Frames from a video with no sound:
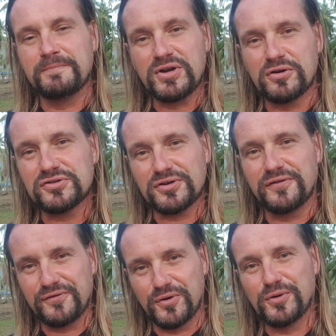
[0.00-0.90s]
because
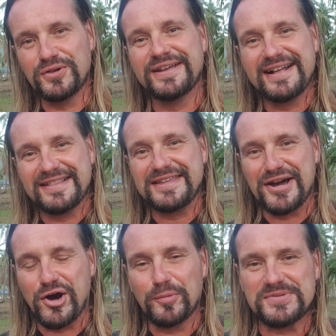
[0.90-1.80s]
of all the
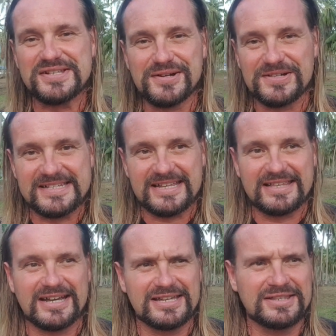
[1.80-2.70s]
obstacles
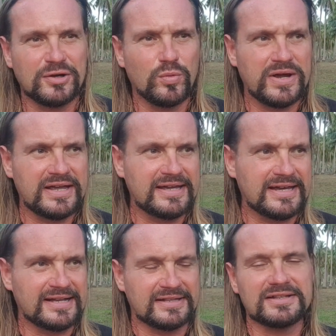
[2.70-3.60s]
that are in the way,
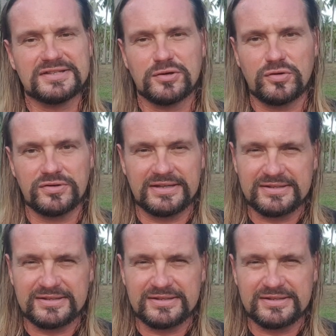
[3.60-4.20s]
and so on.